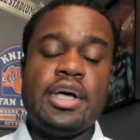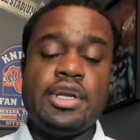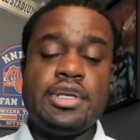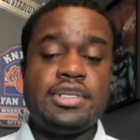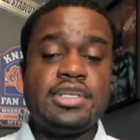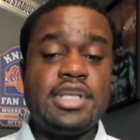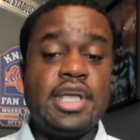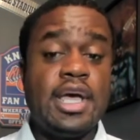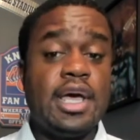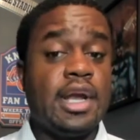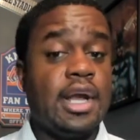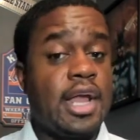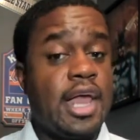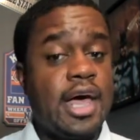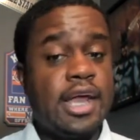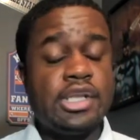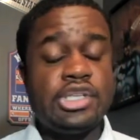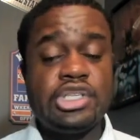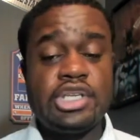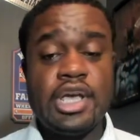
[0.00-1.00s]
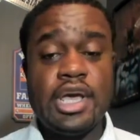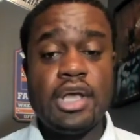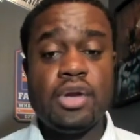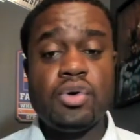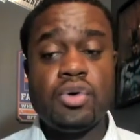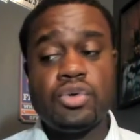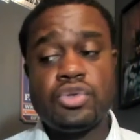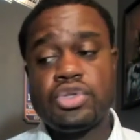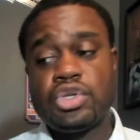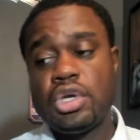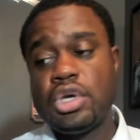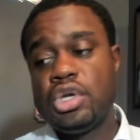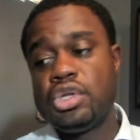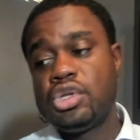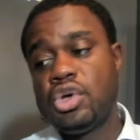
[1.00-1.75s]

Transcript: understand a lot of channels